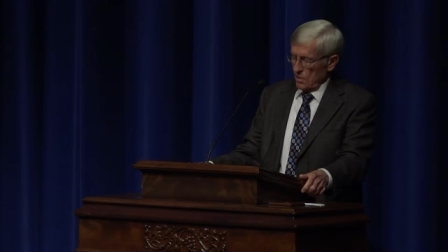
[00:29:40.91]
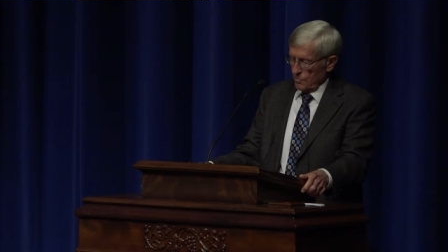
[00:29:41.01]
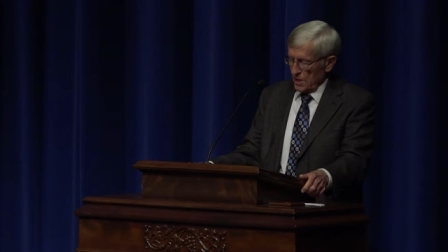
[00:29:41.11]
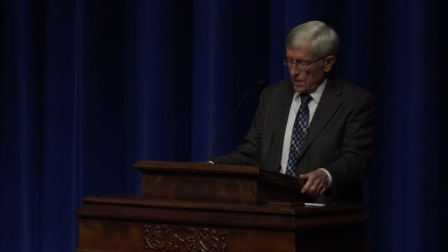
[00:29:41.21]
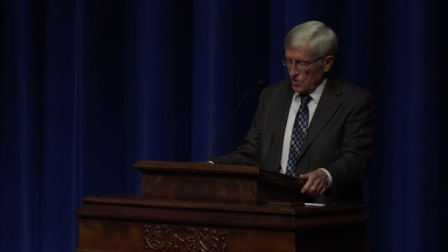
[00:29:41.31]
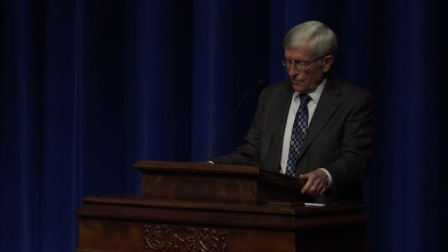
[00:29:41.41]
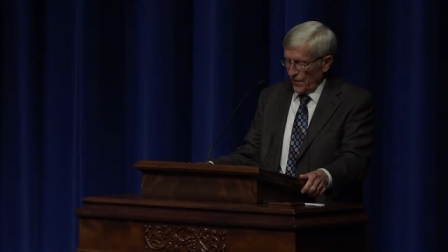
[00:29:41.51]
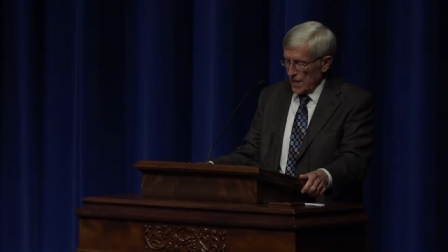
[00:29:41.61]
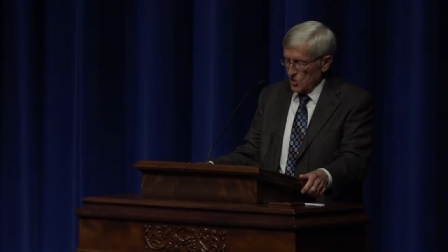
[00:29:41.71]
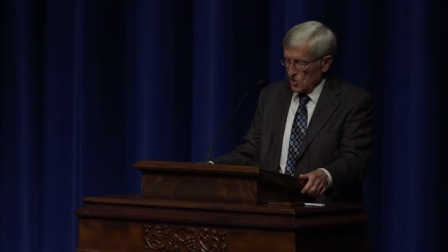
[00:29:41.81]
but that's the
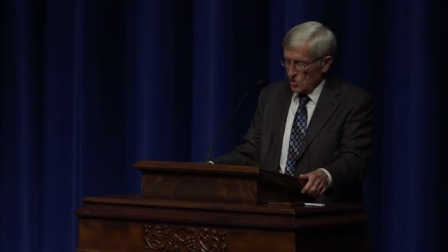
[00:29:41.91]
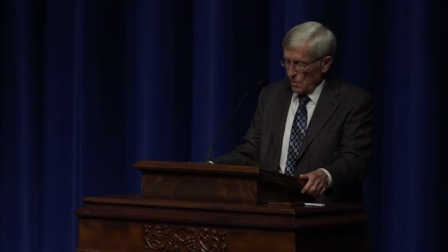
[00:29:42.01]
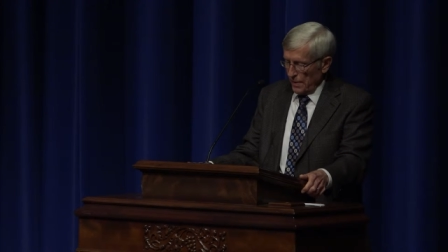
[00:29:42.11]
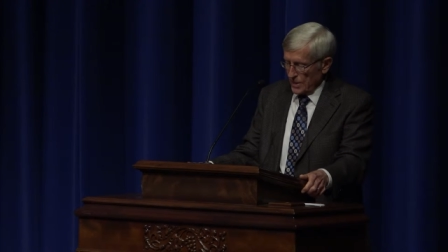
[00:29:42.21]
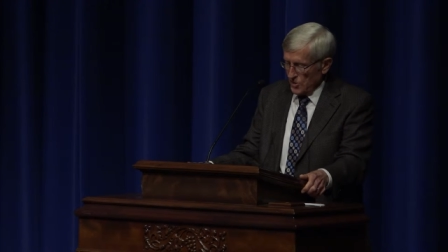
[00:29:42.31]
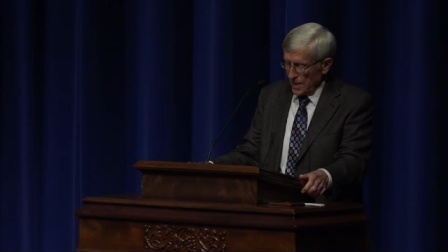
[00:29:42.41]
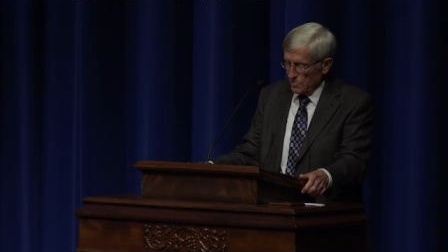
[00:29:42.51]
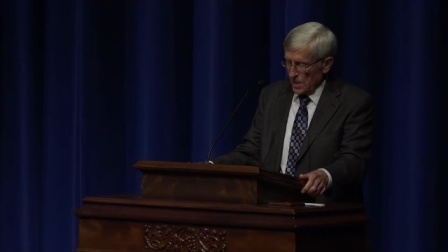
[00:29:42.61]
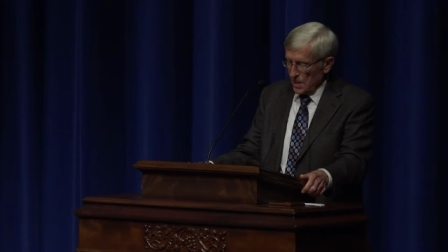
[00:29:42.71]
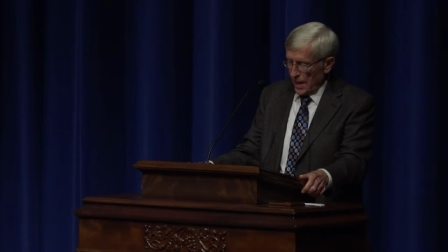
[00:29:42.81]
fastest growing
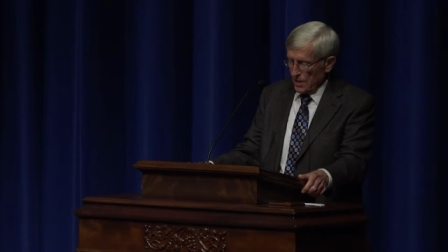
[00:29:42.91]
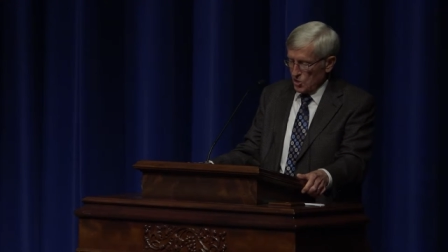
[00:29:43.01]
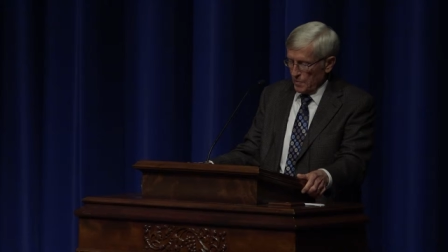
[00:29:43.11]
segment it has